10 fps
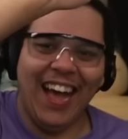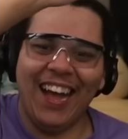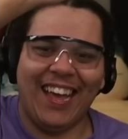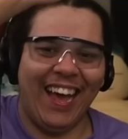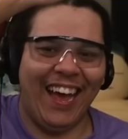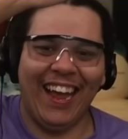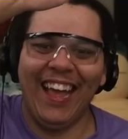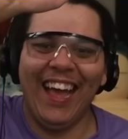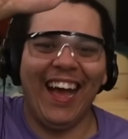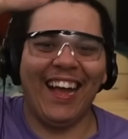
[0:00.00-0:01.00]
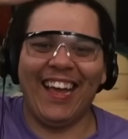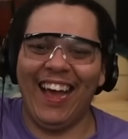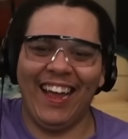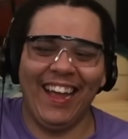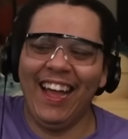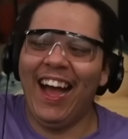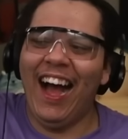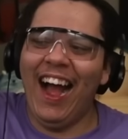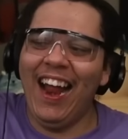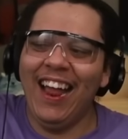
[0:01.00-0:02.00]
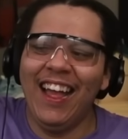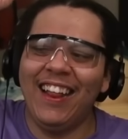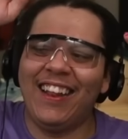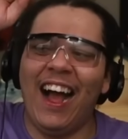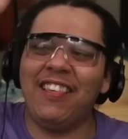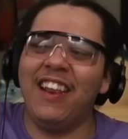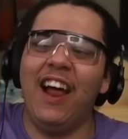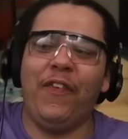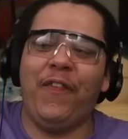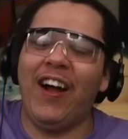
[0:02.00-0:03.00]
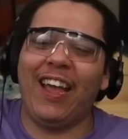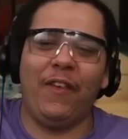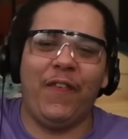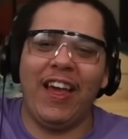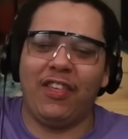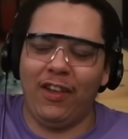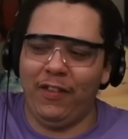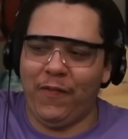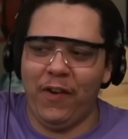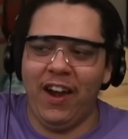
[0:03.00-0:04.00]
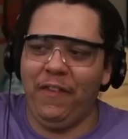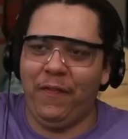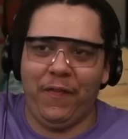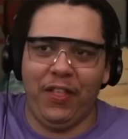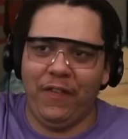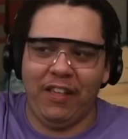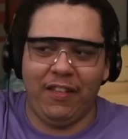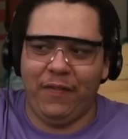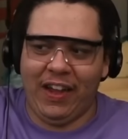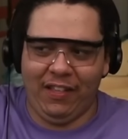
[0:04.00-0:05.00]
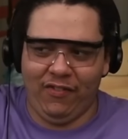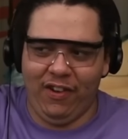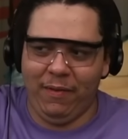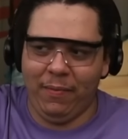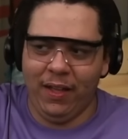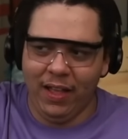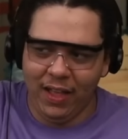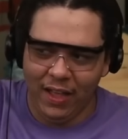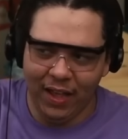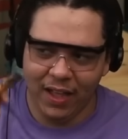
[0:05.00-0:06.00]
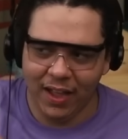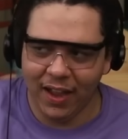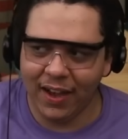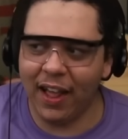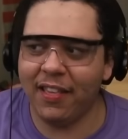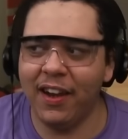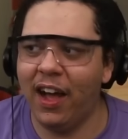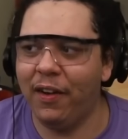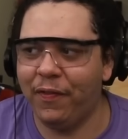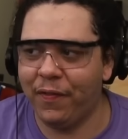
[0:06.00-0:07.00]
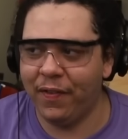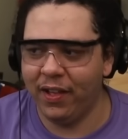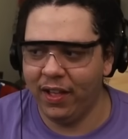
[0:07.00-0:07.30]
okay. okay. okay. okay. That's enough fucking face shots for enough for the rest of the fucking stream. That's enough.